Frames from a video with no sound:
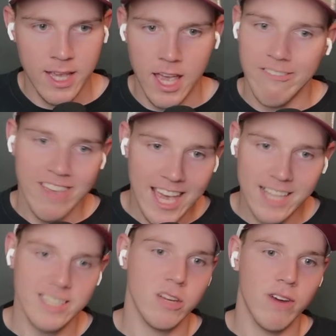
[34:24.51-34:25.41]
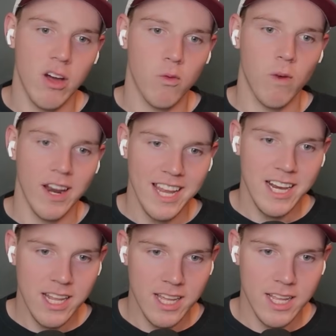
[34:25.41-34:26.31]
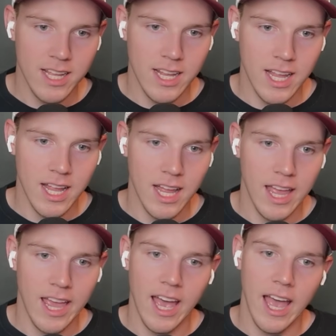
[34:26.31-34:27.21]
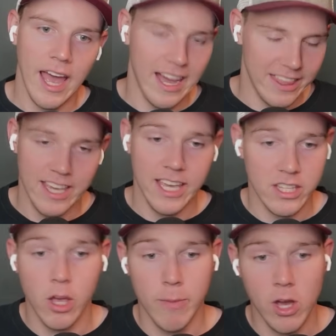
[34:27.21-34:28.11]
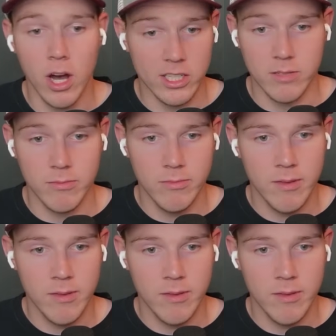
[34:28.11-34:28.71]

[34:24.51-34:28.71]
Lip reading: If he hits the ground running, I think it could be awesome.